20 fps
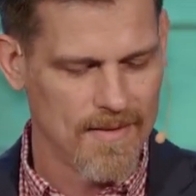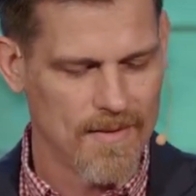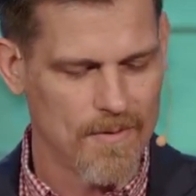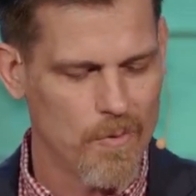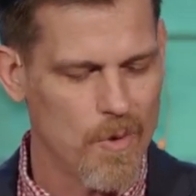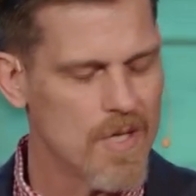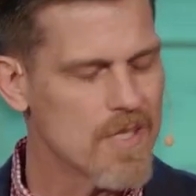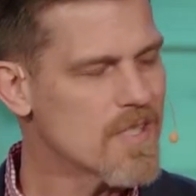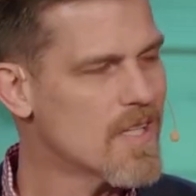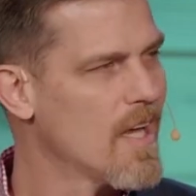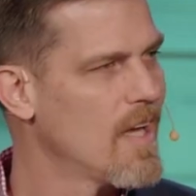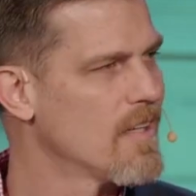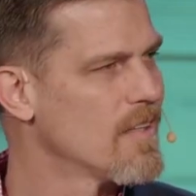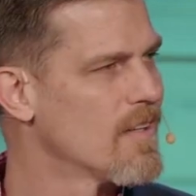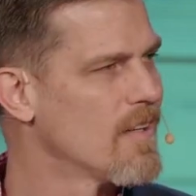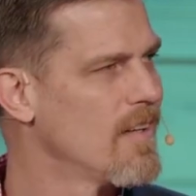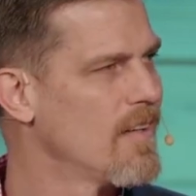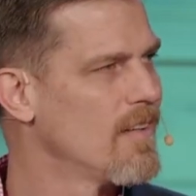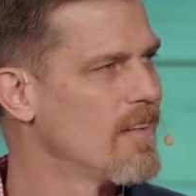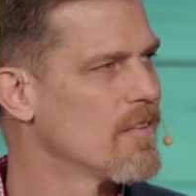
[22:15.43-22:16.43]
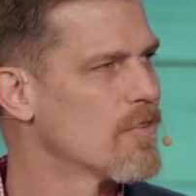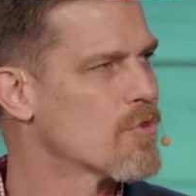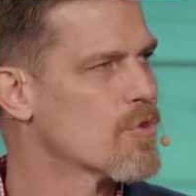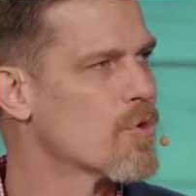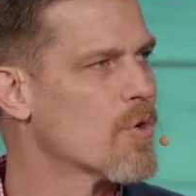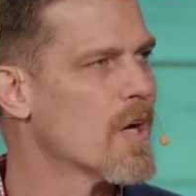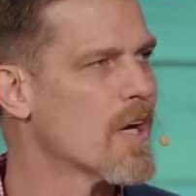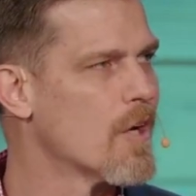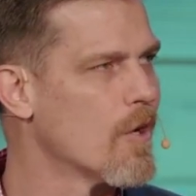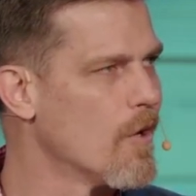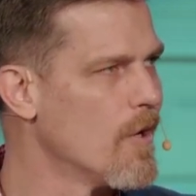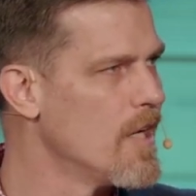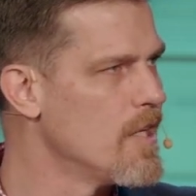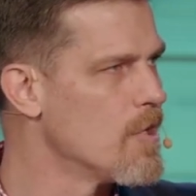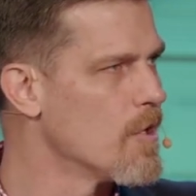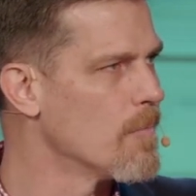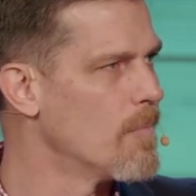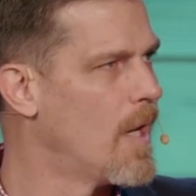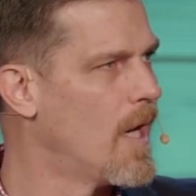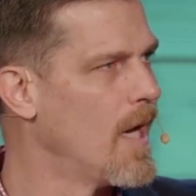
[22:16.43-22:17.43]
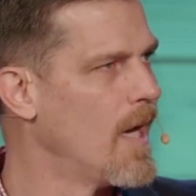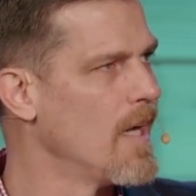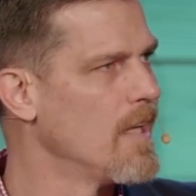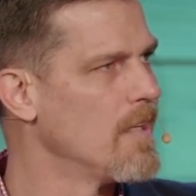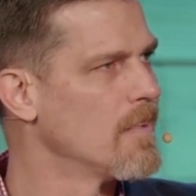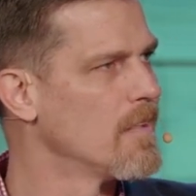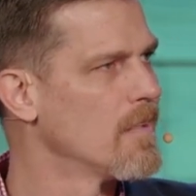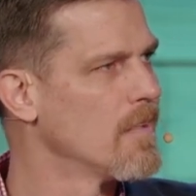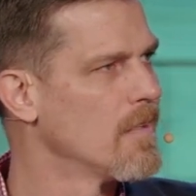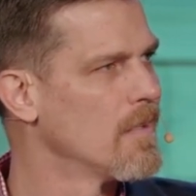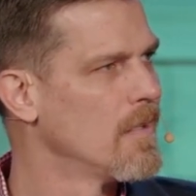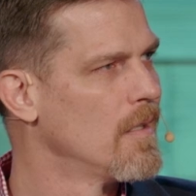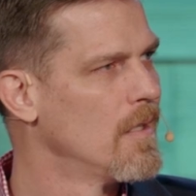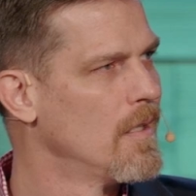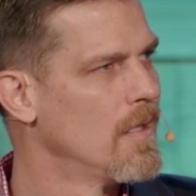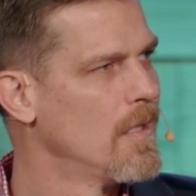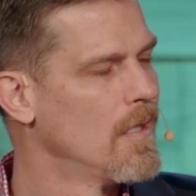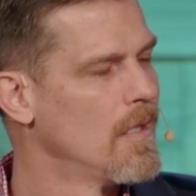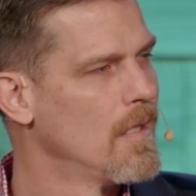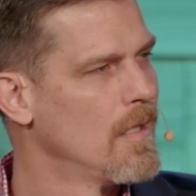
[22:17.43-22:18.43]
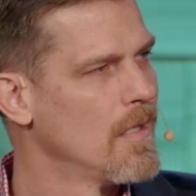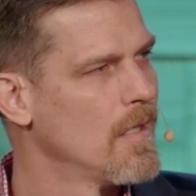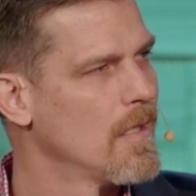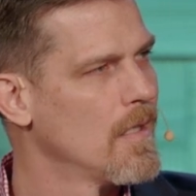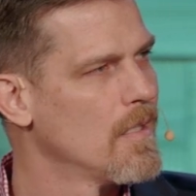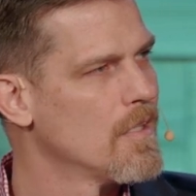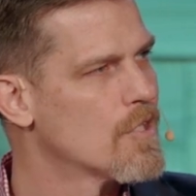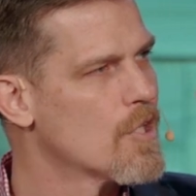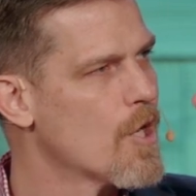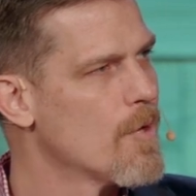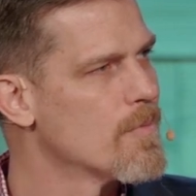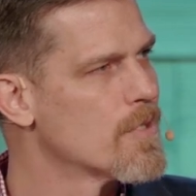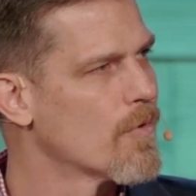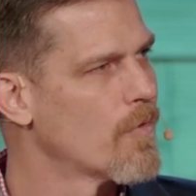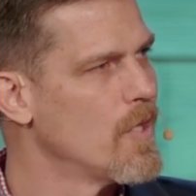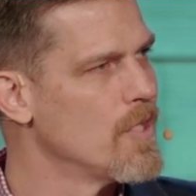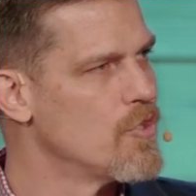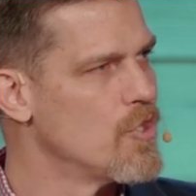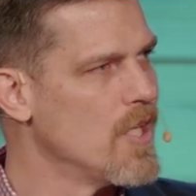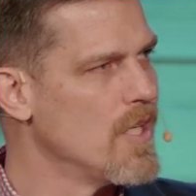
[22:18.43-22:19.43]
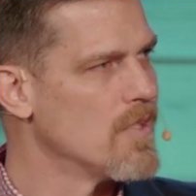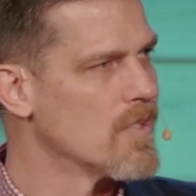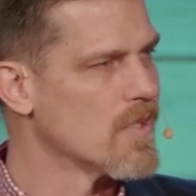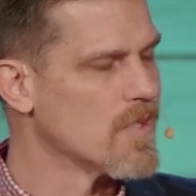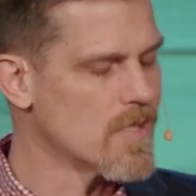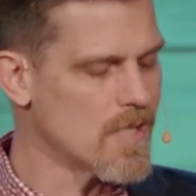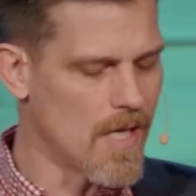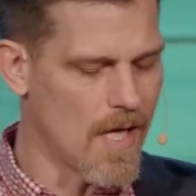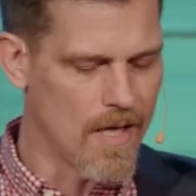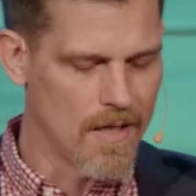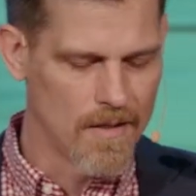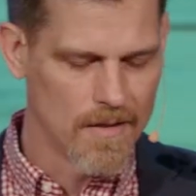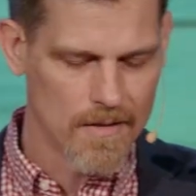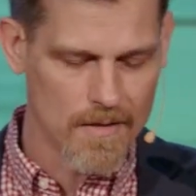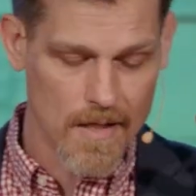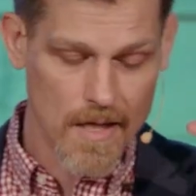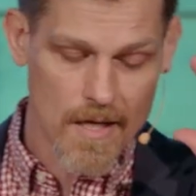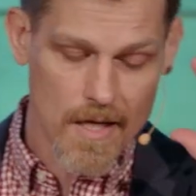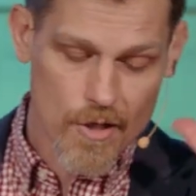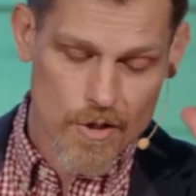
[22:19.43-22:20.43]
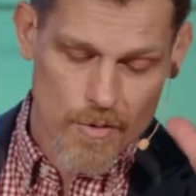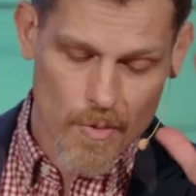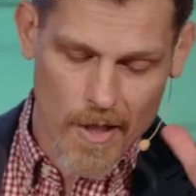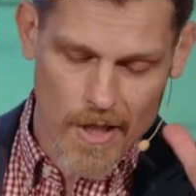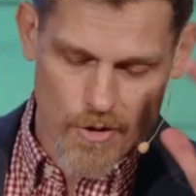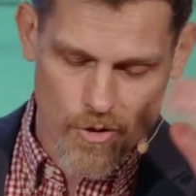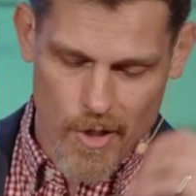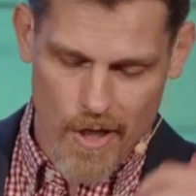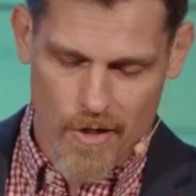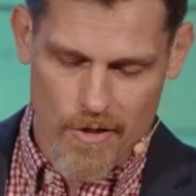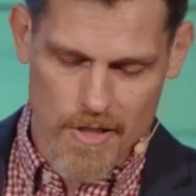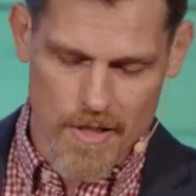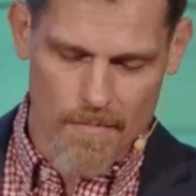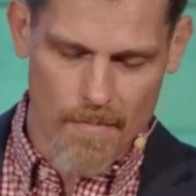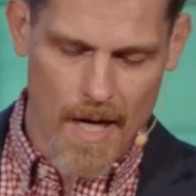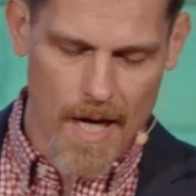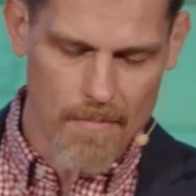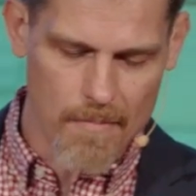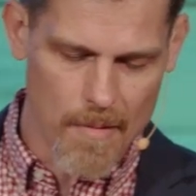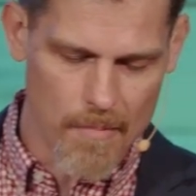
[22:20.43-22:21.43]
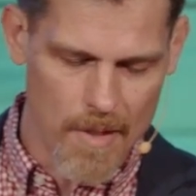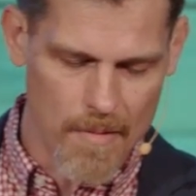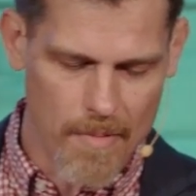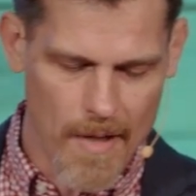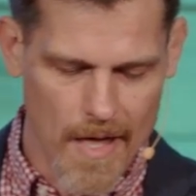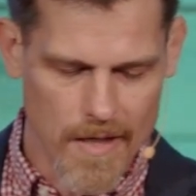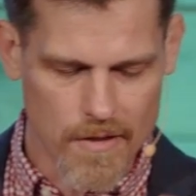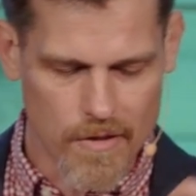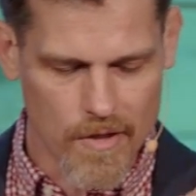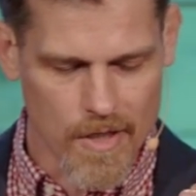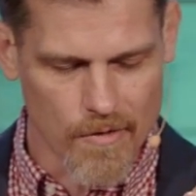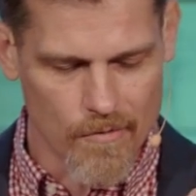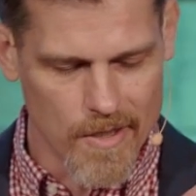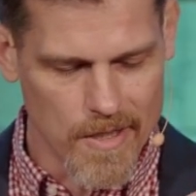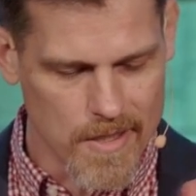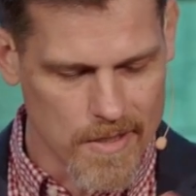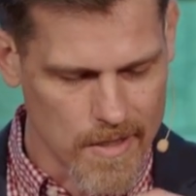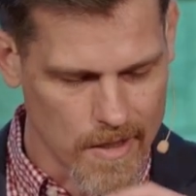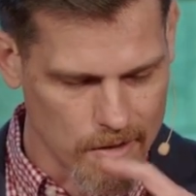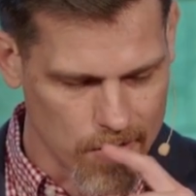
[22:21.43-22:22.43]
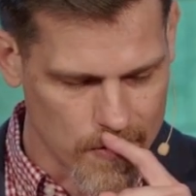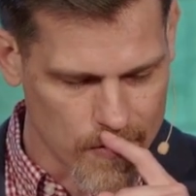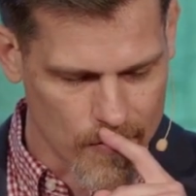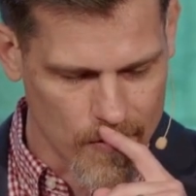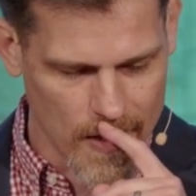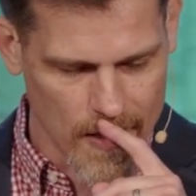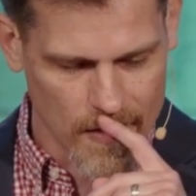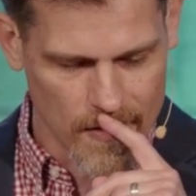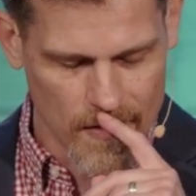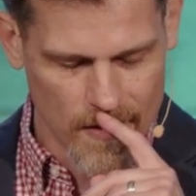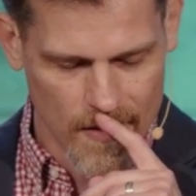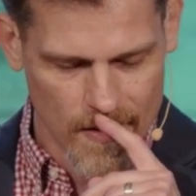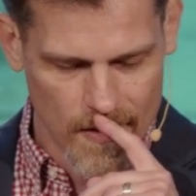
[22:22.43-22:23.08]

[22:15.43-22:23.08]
What does that trigger in your mind in terms of what Jesus said? Here's what it triggers in my memory bank. You can read this on the screen.